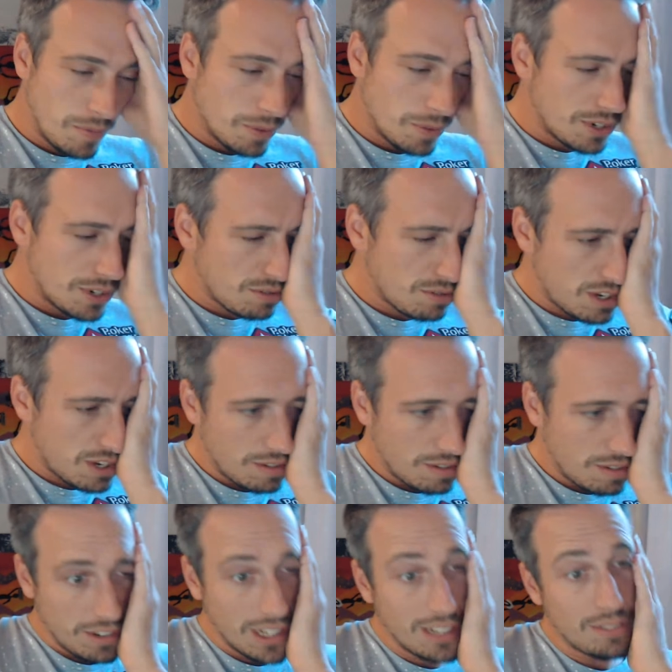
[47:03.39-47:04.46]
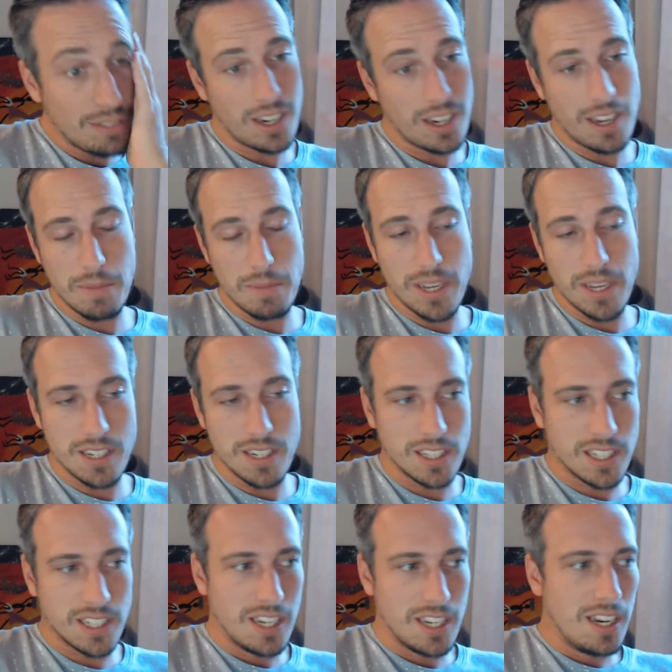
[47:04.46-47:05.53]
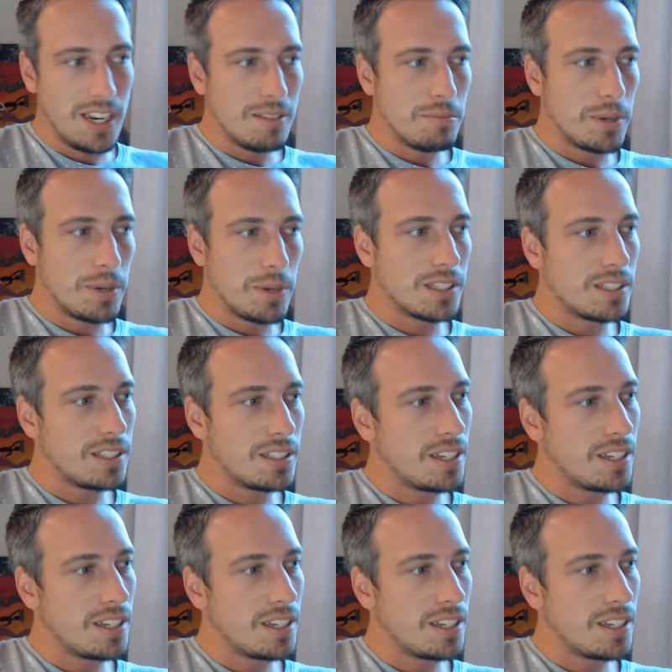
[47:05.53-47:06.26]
which was really fucking amazing. But